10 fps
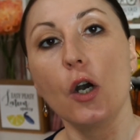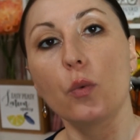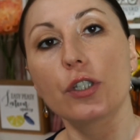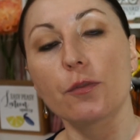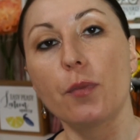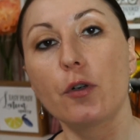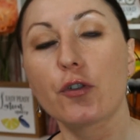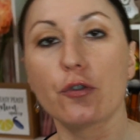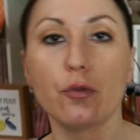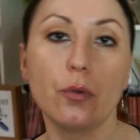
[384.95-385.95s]
which is
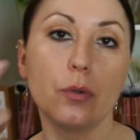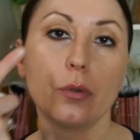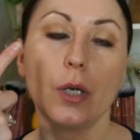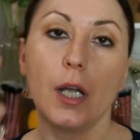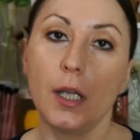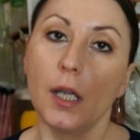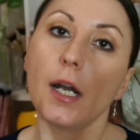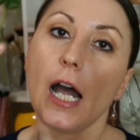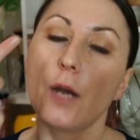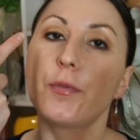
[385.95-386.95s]
supposed to
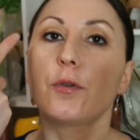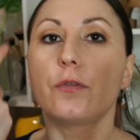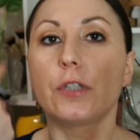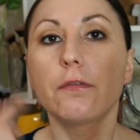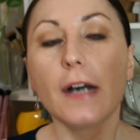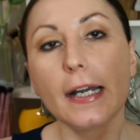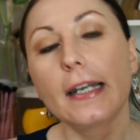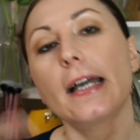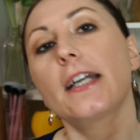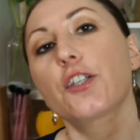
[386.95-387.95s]
help you with the fine
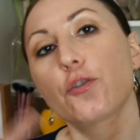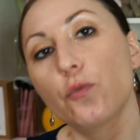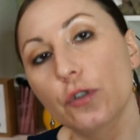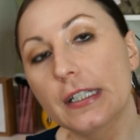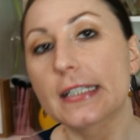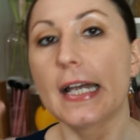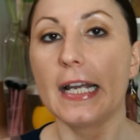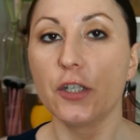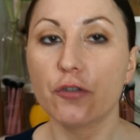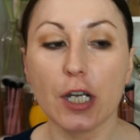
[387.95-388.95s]
lines, smoothness,
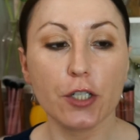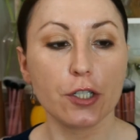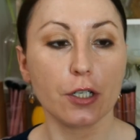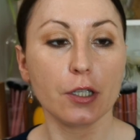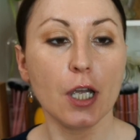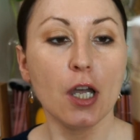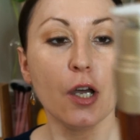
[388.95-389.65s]
hydration.